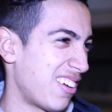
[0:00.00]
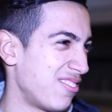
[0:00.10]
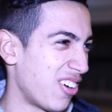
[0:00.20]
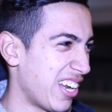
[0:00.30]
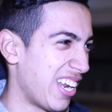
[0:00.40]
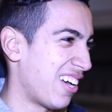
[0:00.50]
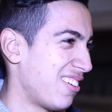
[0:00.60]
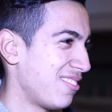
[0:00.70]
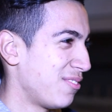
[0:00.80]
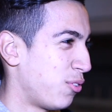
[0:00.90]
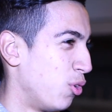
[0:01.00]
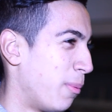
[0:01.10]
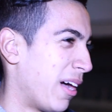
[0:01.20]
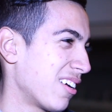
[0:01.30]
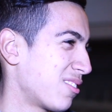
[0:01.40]
at
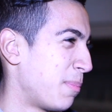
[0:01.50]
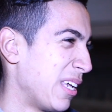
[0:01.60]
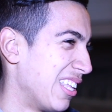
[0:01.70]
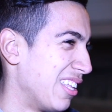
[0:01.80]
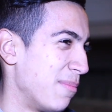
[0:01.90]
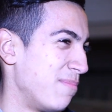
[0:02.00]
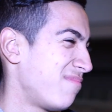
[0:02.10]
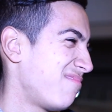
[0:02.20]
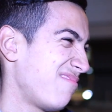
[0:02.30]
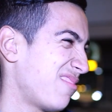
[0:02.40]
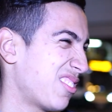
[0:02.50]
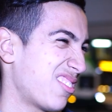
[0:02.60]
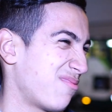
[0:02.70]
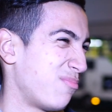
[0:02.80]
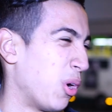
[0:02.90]
full-backs, beating them.
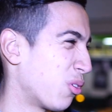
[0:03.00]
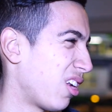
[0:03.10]
World